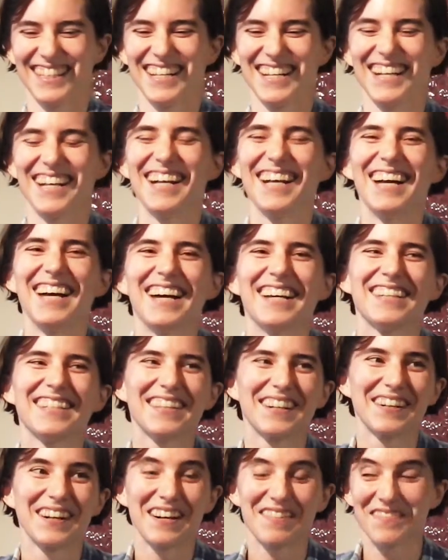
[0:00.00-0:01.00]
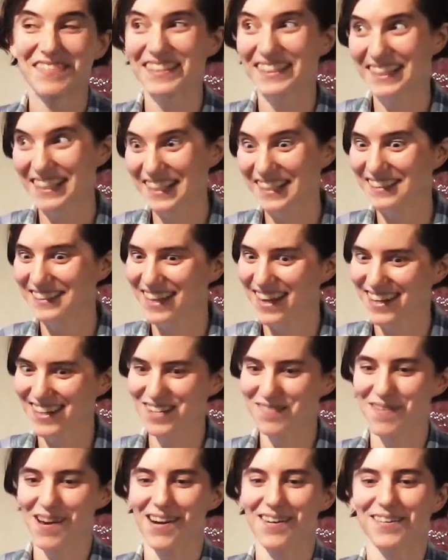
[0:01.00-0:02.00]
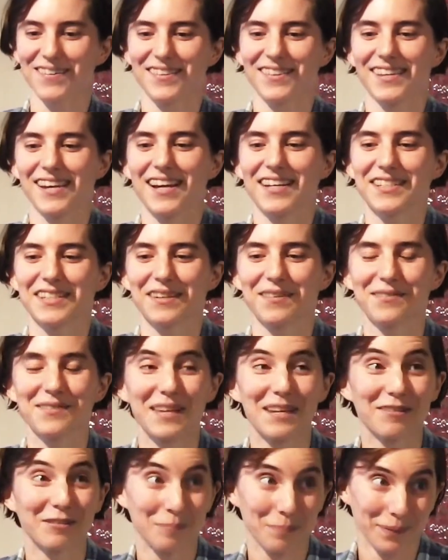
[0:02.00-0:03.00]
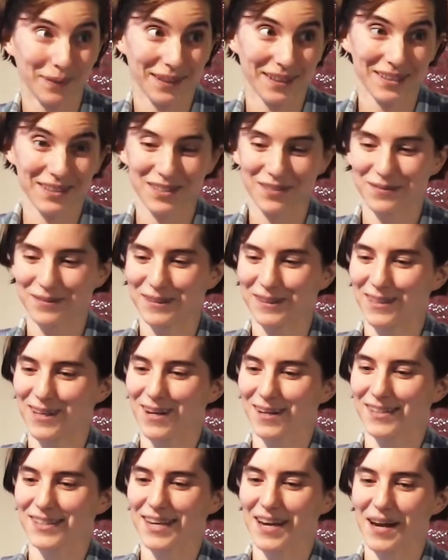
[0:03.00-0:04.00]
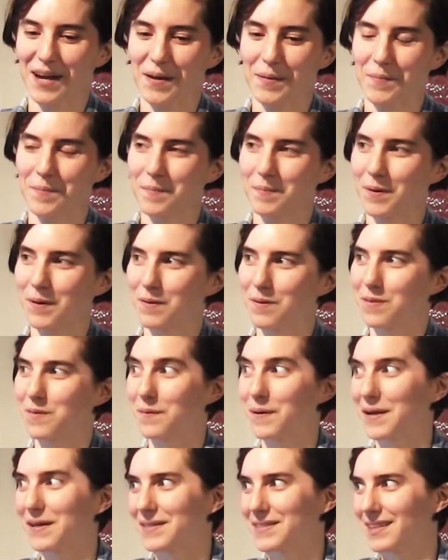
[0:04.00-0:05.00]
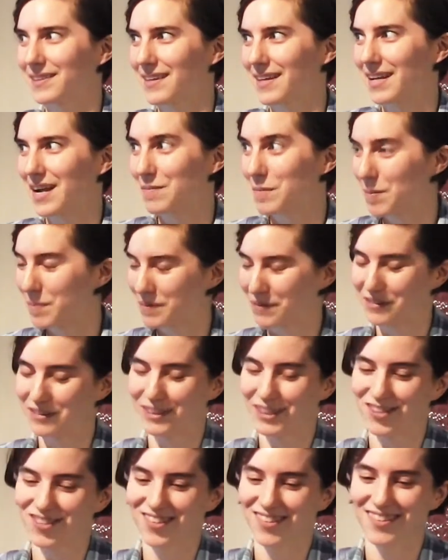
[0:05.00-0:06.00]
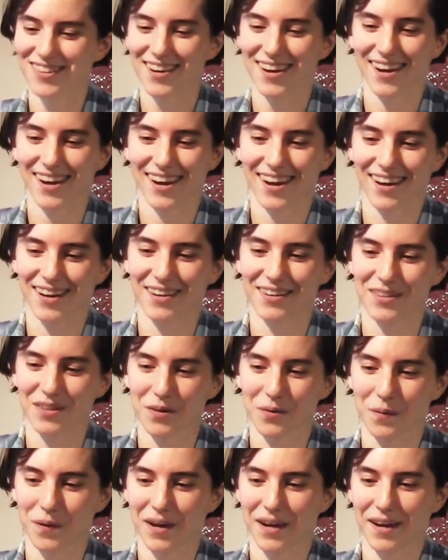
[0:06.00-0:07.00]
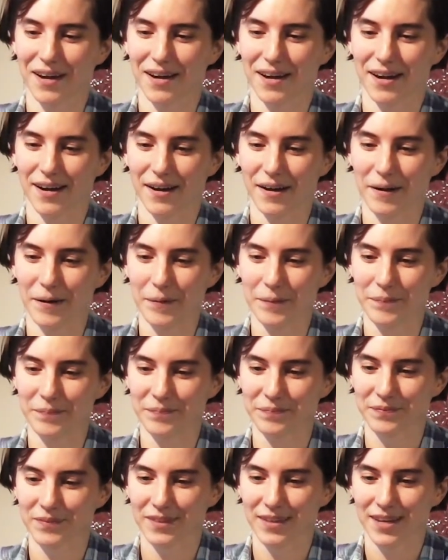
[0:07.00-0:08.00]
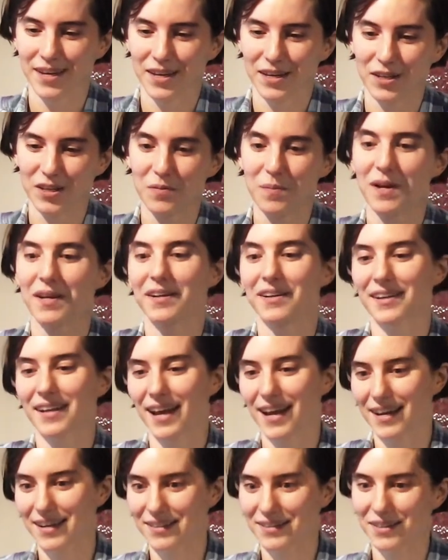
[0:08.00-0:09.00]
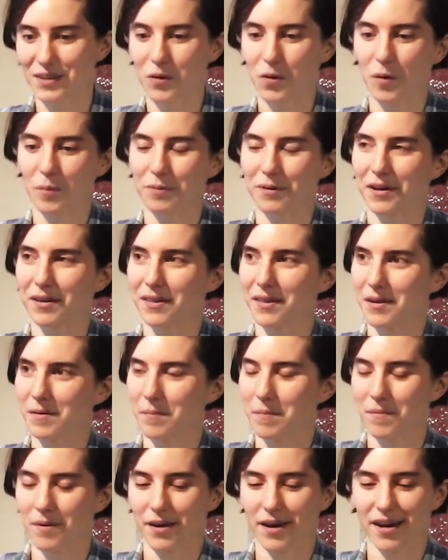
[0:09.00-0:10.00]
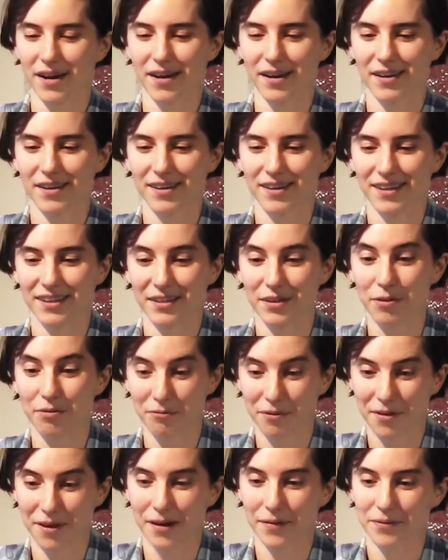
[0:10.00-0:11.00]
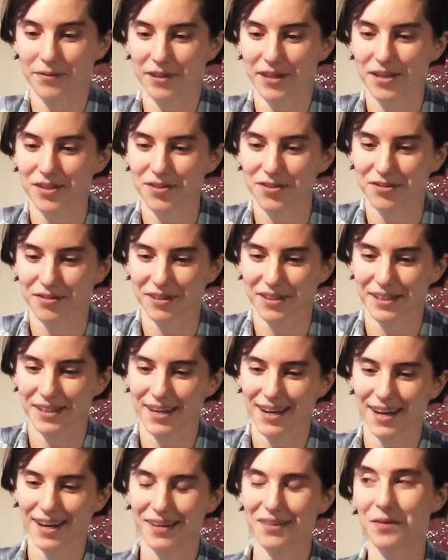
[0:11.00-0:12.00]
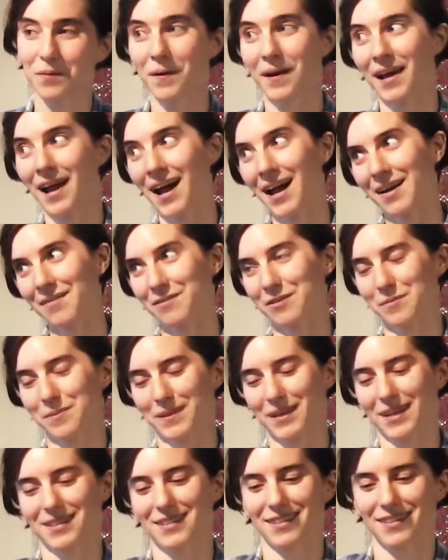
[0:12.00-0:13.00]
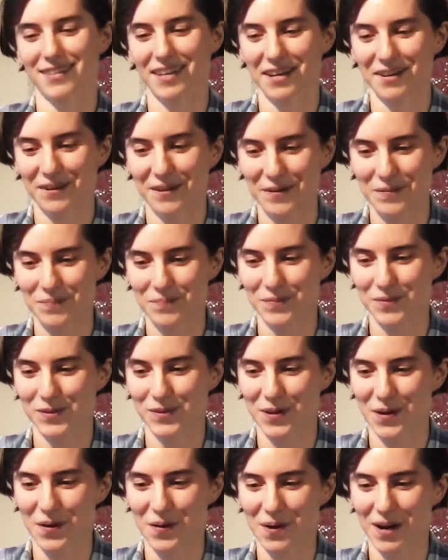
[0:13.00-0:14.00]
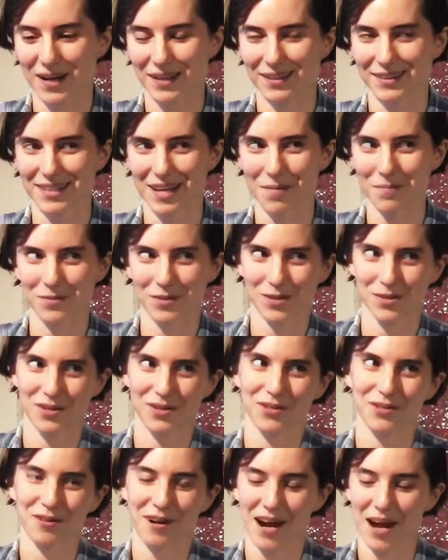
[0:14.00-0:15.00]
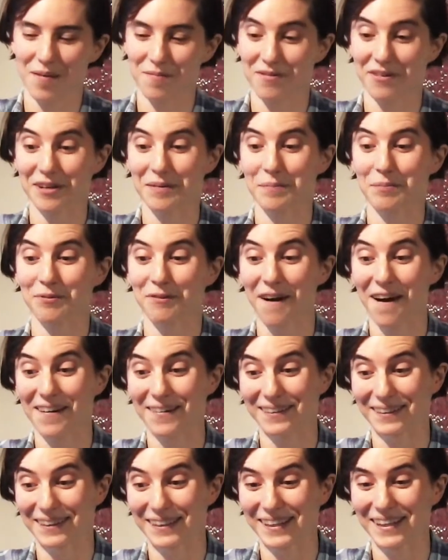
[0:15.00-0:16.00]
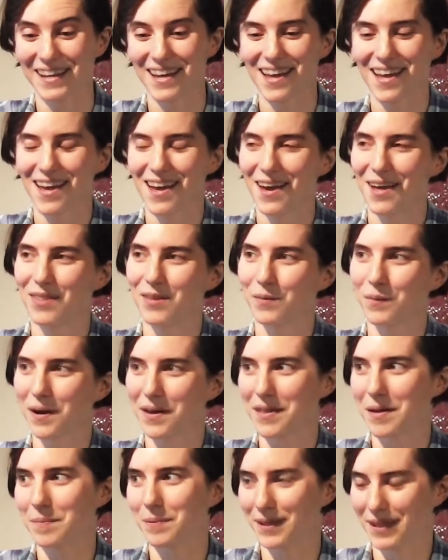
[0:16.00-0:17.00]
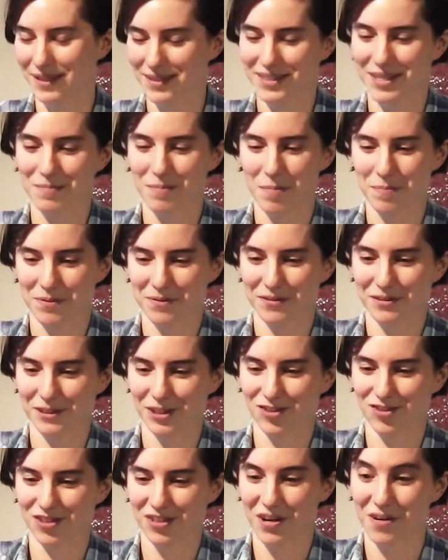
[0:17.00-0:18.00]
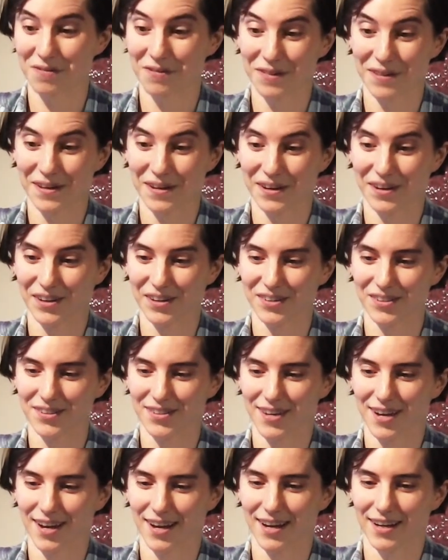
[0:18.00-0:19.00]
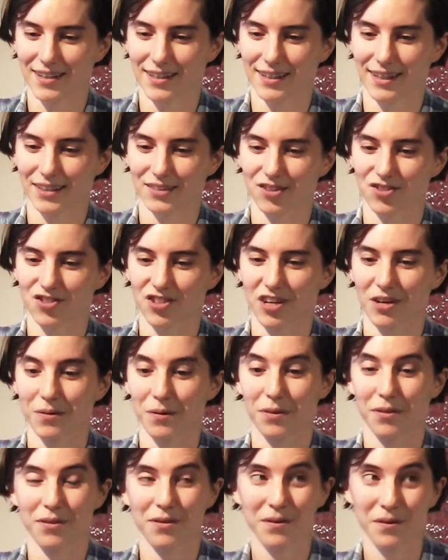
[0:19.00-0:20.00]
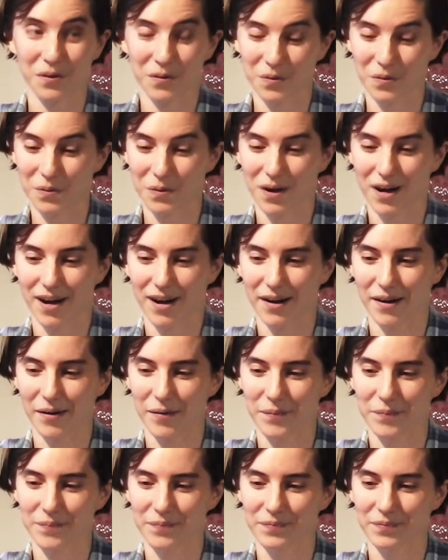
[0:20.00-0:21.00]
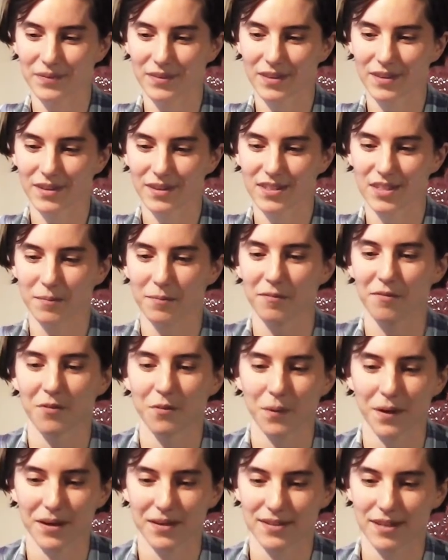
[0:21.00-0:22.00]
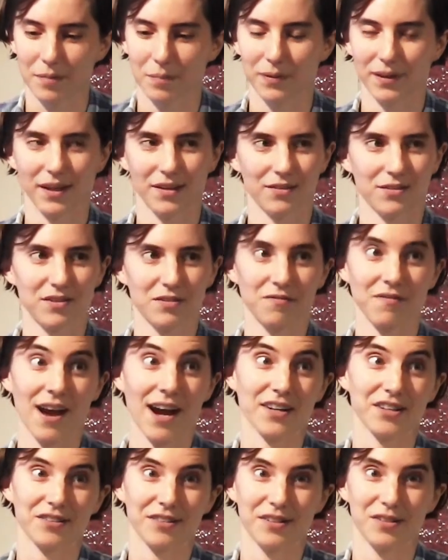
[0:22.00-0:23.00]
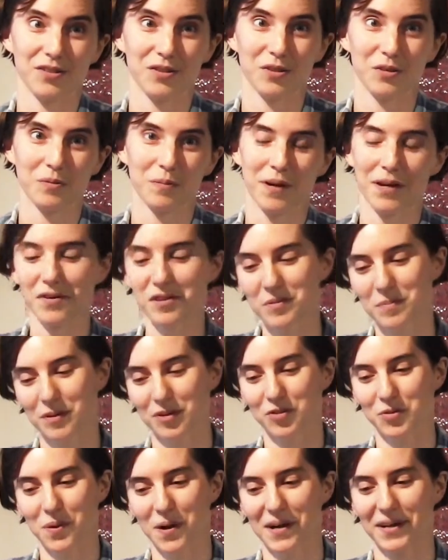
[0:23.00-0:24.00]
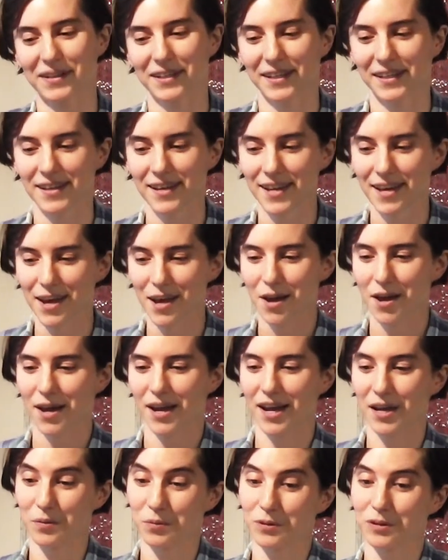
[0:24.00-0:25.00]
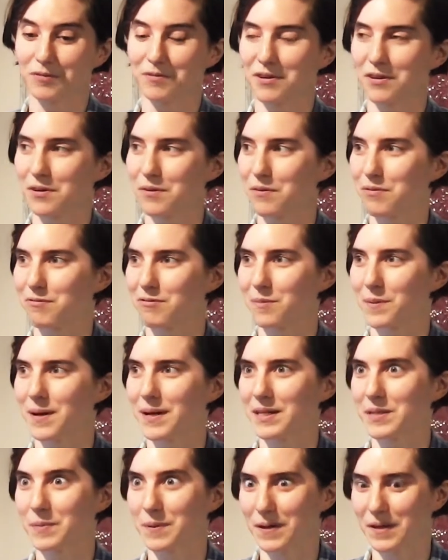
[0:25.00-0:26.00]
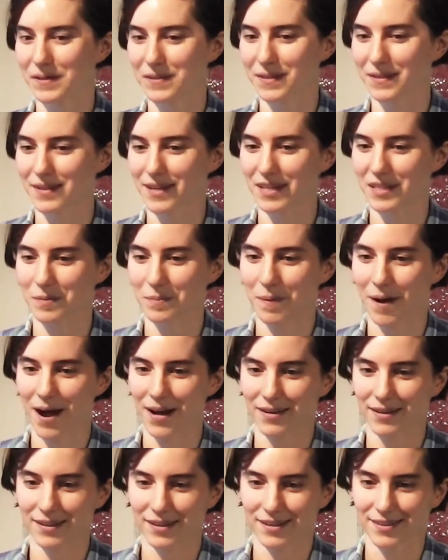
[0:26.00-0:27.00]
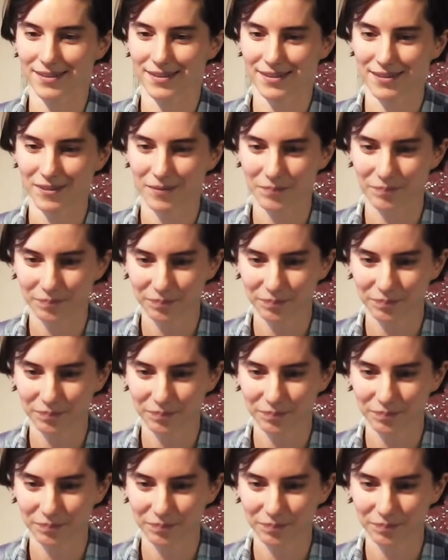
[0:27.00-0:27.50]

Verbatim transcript: Um, So I've been thinking a lot about the idea of sacred plants for a long time, both the ways that they come up in religion and the way um, humanity has incorporated them uh, in, throughout their history, and the way I view plants as sacred. So I'll attempt to describe very broadly the way that plants come up in religion over the years, and I'd like to share with you um, some of the ways that plants factor into my own spirituality and worldview through my experiences as a botanist.